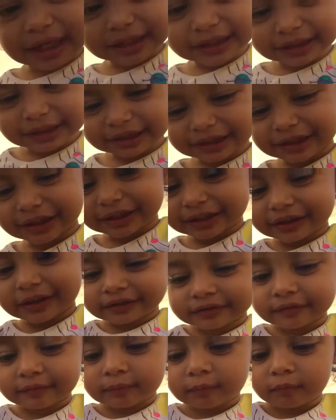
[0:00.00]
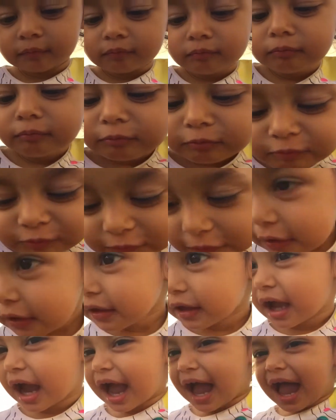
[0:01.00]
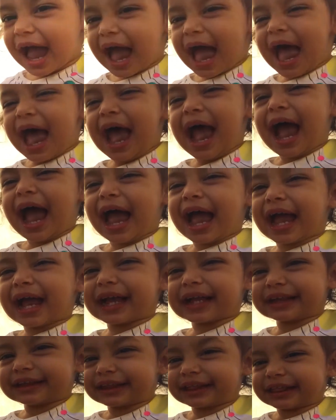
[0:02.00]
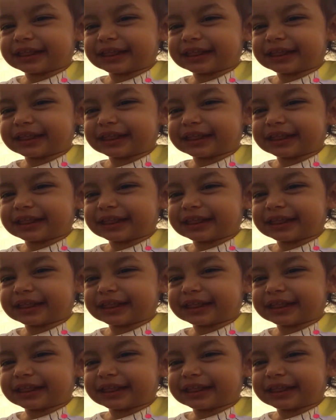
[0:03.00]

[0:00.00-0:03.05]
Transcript: What is it, Nuari? Don't touch. Stink?